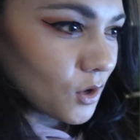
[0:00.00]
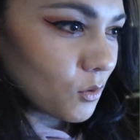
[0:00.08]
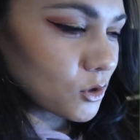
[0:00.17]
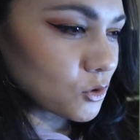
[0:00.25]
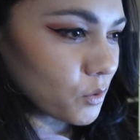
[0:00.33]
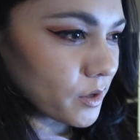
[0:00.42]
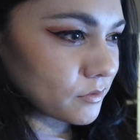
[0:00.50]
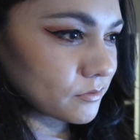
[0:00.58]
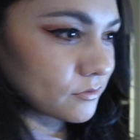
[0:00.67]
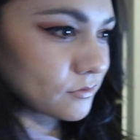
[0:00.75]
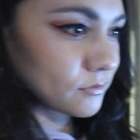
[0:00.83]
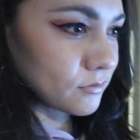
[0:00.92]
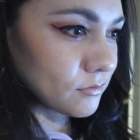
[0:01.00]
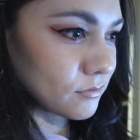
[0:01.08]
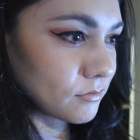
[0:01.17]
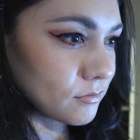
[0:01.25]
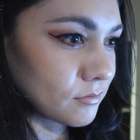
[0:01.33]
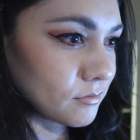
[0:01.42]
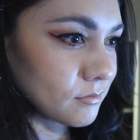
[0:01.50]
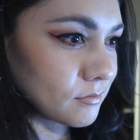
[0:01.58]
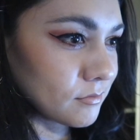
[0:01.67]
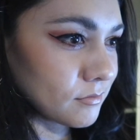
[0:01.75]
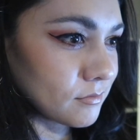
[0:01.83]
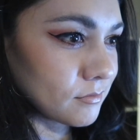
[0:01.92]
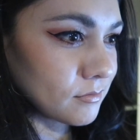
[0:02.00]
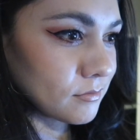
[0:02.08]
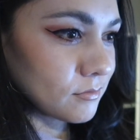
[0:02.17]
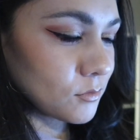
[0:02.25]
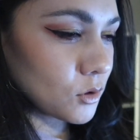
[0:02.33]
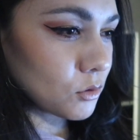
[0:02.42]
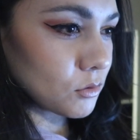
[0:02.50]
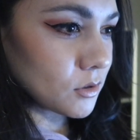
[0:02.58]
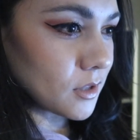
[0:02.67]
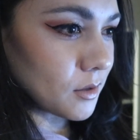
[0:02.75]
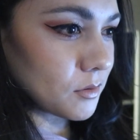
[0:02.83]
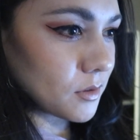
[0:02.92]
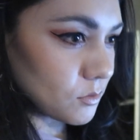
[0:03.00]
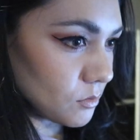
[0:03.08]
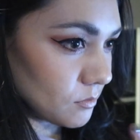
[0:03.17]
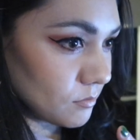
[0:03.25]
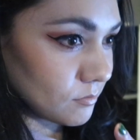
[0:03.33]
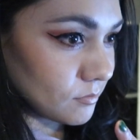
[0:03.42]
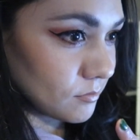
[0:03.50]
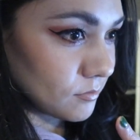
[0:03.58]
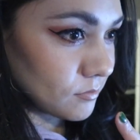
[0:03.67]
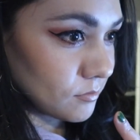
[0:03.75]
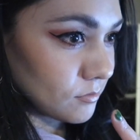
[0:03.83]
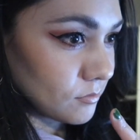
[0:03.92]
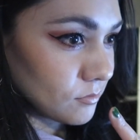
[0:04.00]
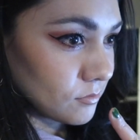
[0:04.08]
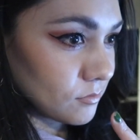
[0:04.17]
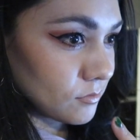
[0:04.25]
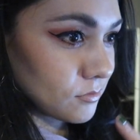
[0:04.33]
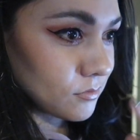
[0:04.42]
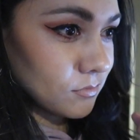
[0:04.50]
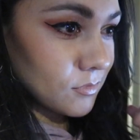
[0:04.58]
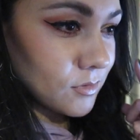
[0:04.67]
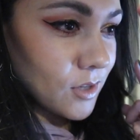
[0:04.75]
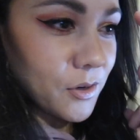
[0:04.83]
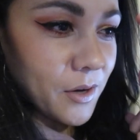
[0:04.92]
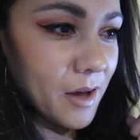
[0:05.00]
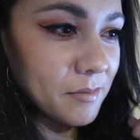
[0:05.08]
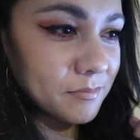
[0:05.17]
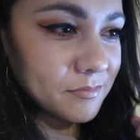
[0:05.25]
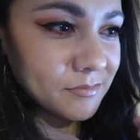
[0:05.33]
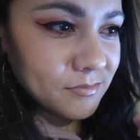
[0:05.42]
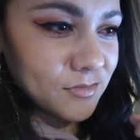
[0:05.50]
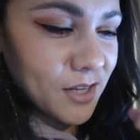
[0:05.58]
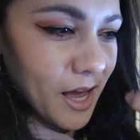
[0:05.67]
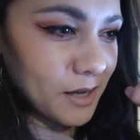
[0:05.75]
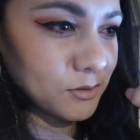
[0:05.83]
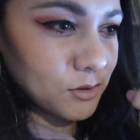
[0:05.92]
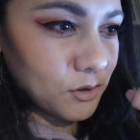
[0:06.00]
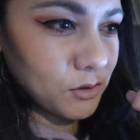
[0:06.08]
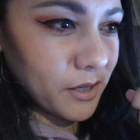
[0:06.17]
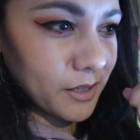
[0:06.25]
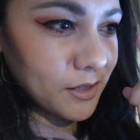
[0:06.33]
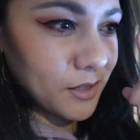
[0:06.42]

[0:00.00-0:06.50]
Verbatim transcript: Which one? The right one. Which one's that? This one? This one. Okay. Yeah, so you like